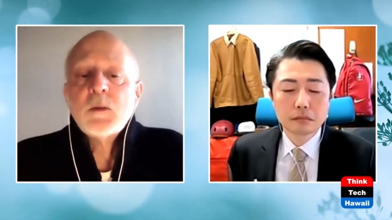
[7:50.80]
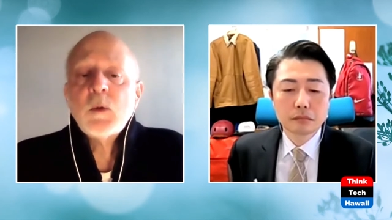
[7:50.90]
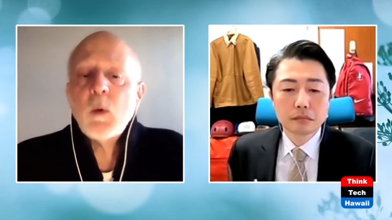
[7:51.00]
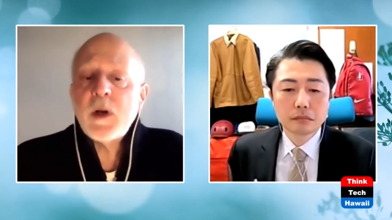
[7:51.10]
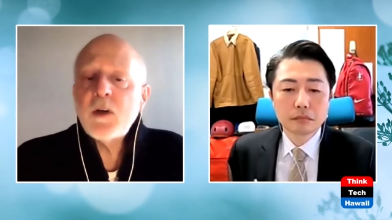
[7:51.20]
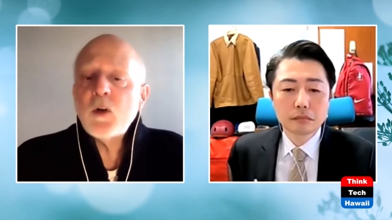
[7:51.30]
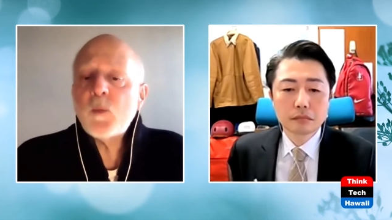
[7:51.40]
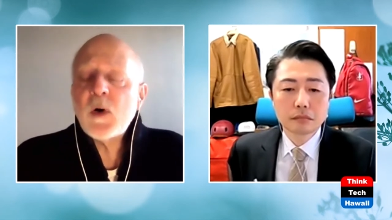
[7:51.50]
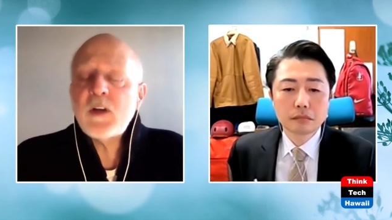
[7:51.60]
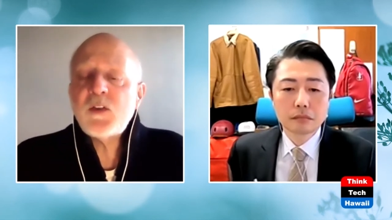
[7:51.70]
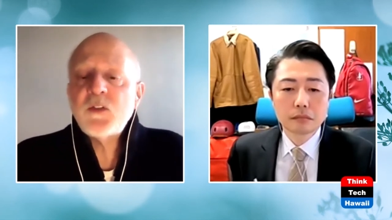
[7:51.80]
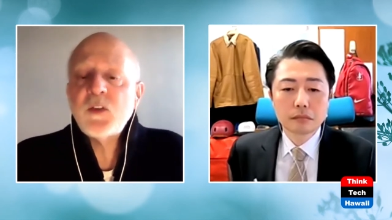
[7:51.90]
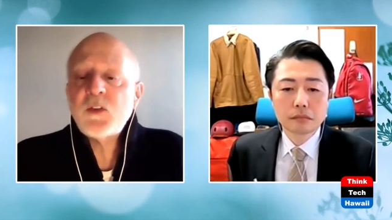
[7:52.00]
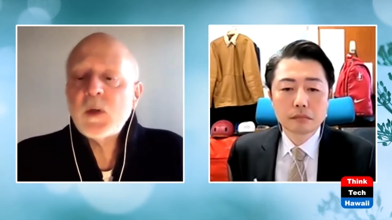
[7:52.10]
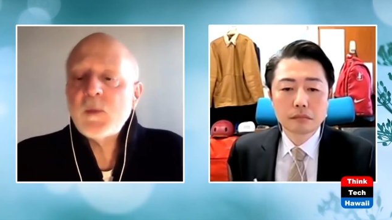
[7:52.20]
Speaker 1: Well, what are your
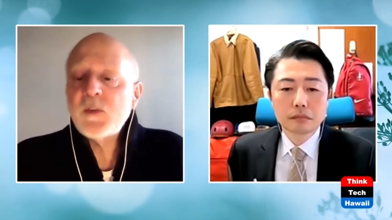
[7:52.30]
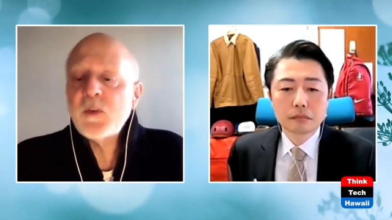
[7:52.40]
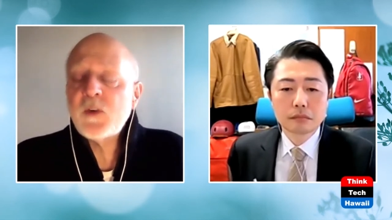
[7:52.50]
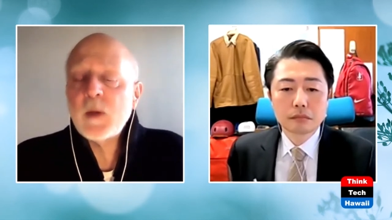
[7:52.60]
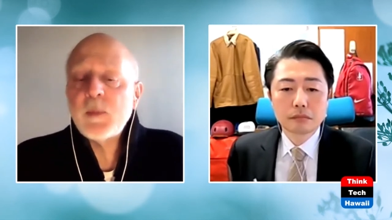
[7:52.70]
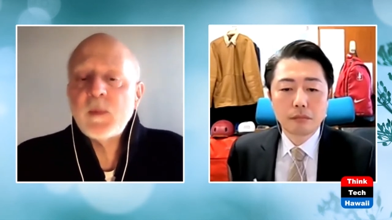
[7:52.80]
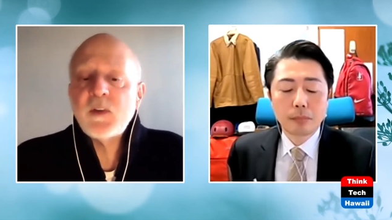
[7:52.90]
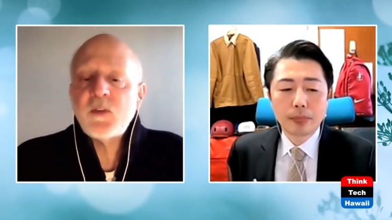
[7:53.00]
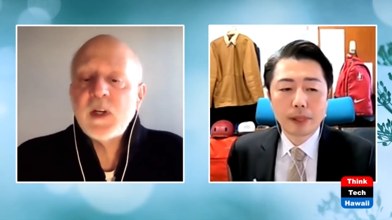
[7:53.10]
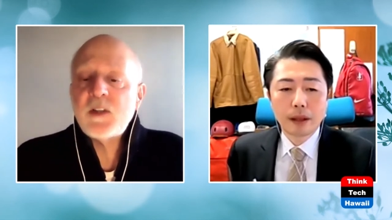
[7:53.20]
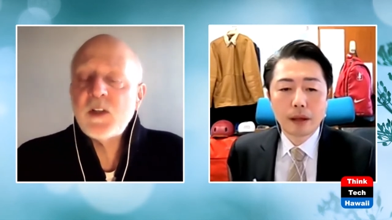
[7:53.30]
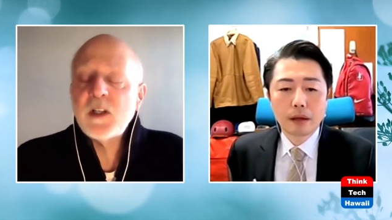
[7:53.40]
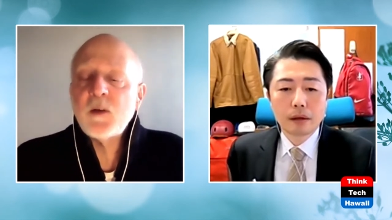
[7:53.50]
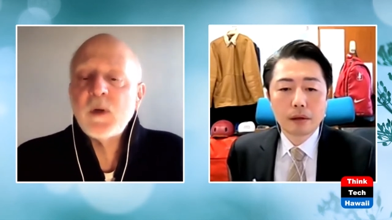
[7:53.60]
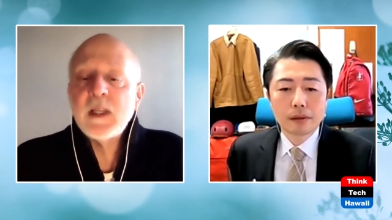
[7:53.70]
impressions in terms of the Trump
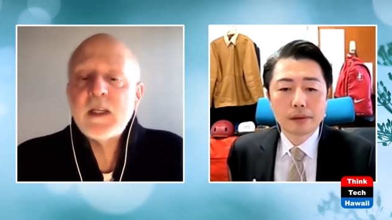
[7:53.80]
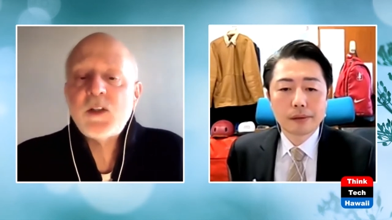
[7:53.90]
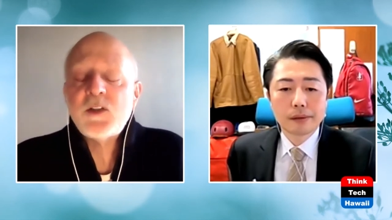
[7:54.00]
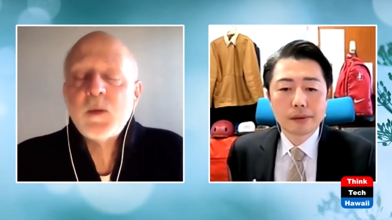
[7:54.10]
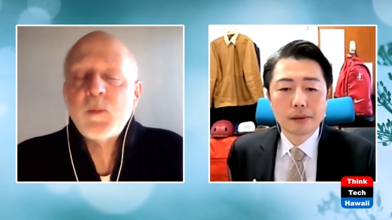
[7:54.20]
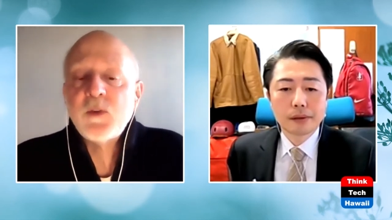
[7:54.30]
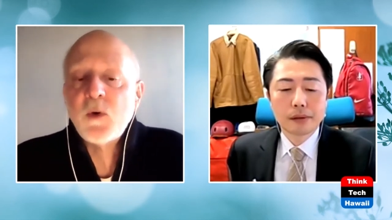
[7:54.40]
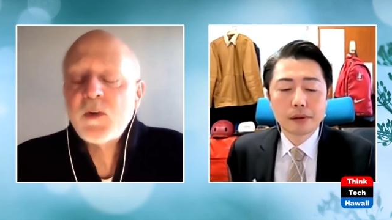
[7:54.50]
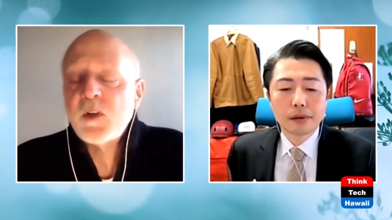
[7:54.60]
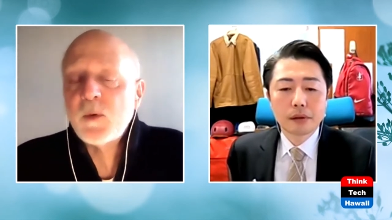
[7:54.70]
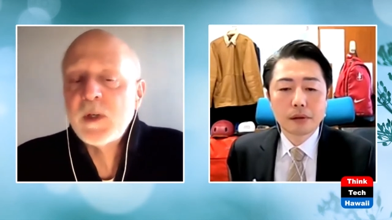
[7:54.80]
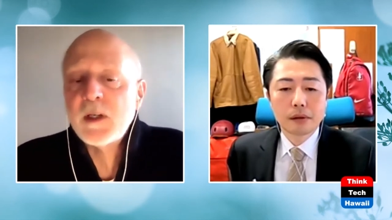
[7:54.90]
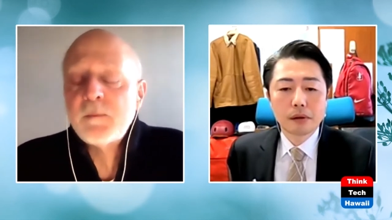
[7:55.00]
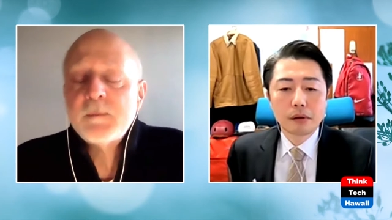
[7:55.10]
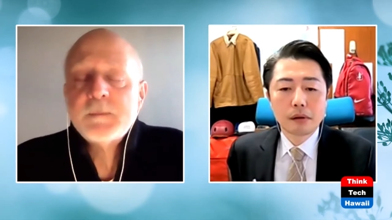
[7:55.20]
administration and the relationship with North
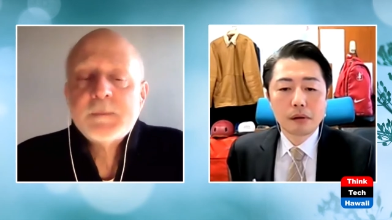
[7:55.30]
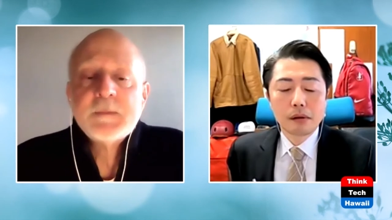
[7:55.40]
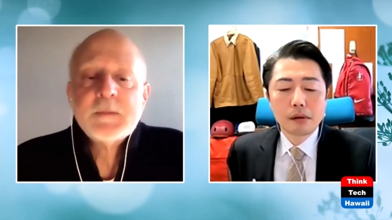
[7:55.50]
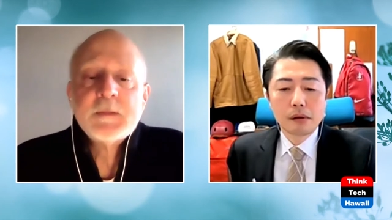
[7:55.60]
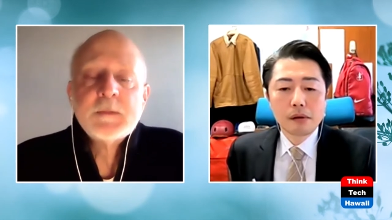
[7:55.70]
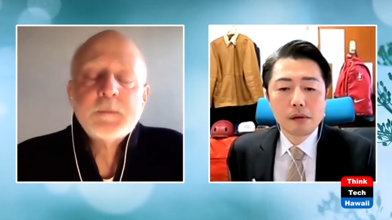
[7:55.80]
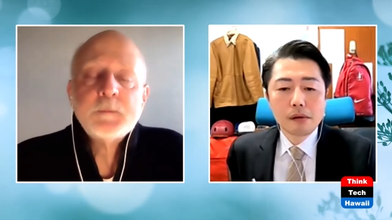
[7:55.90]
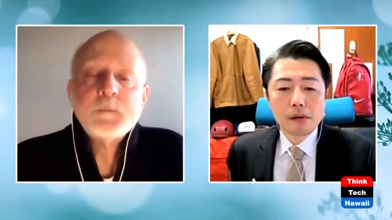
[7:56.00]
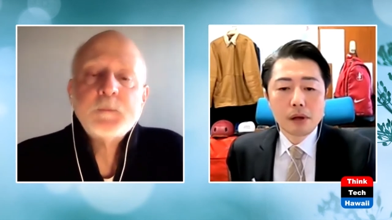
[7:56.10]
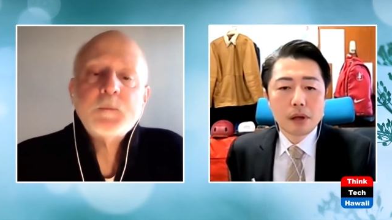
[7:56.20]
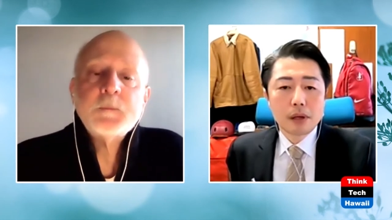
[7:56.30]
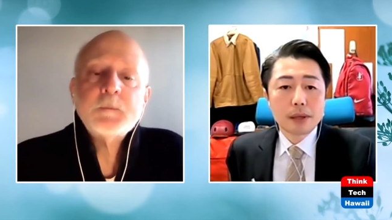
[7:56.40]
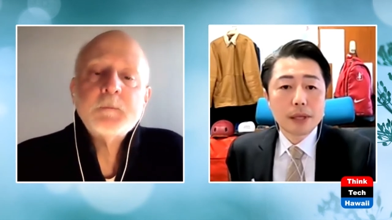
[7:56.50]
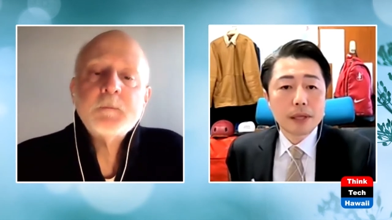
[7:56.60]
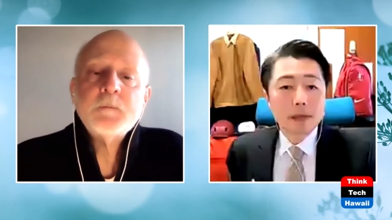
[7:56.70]
Korea?
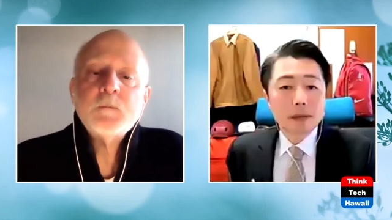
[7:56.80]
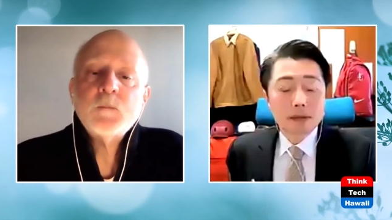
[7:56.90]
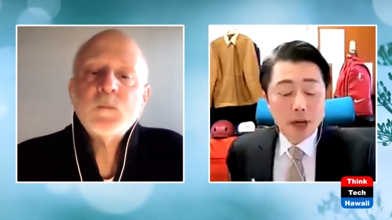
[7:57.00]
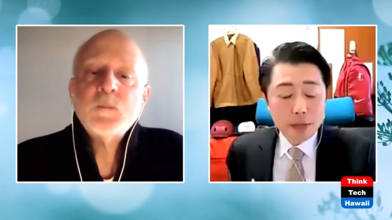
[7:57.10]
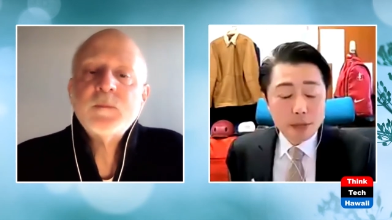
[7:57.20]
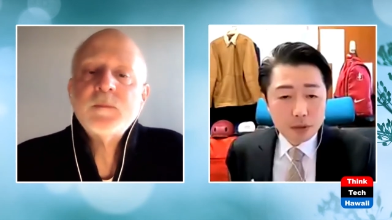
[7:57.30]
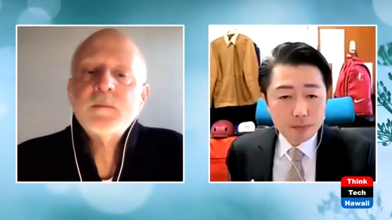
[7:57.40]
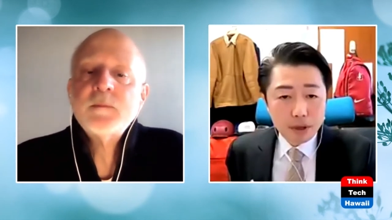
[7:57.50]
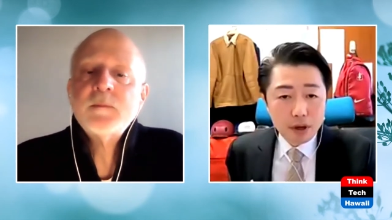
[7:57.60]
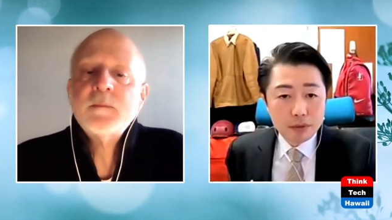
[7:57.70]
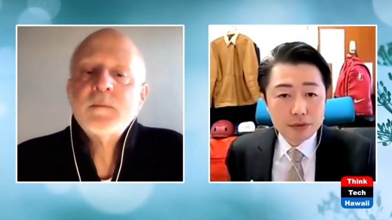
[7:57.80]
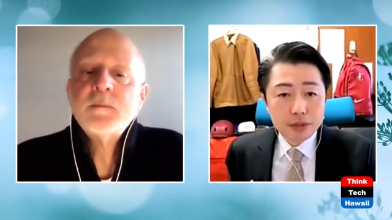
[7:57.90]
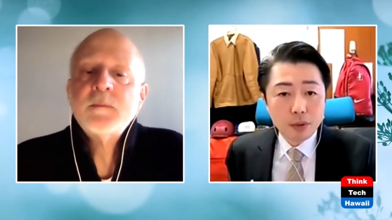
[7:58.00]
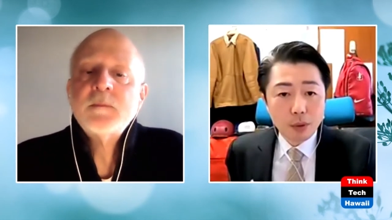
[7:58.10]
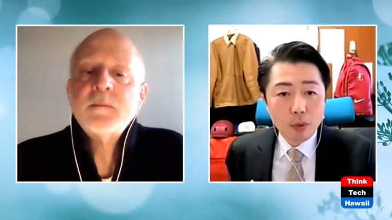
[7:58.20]
Speaker 2: The summit diplomacy
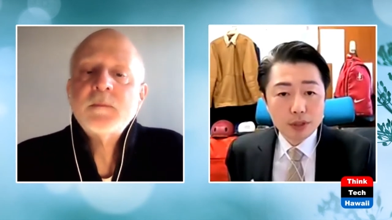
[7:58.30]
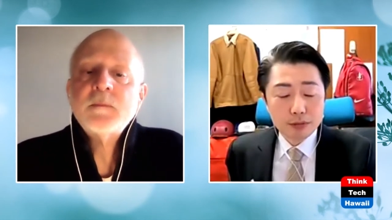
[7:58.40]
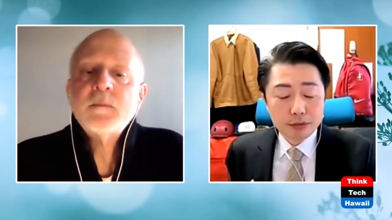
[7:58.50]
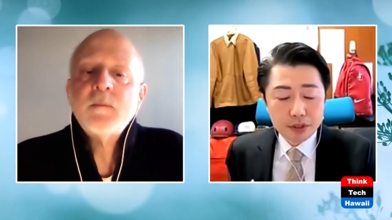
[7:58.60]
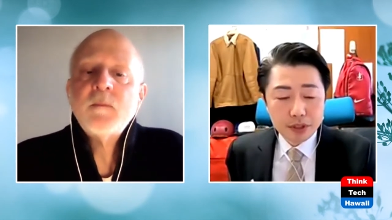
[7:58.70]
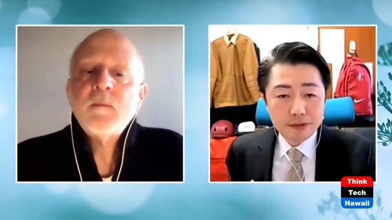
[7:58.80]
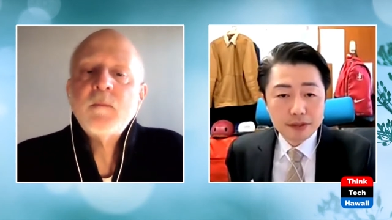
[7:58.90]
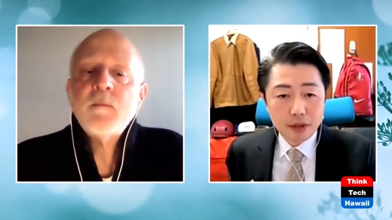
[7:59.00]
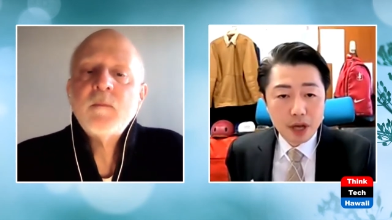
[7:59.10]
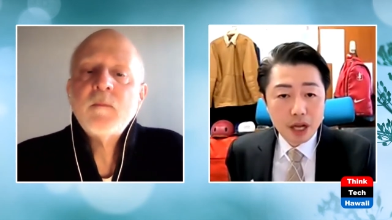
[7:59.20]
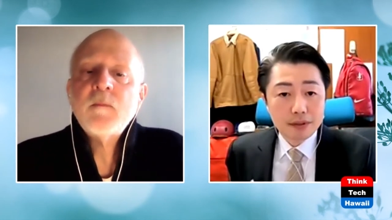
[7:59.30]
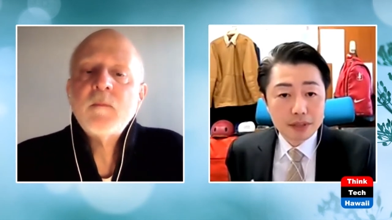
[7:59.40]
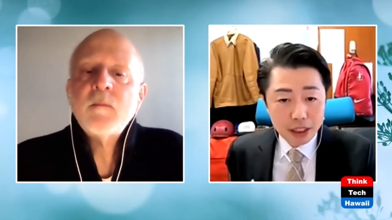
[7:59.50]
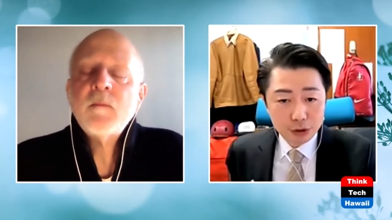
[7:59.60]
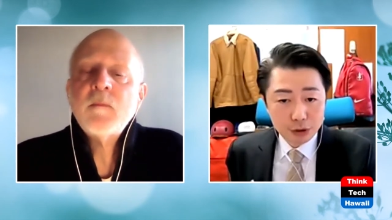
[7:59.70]
always receives a lot of attention.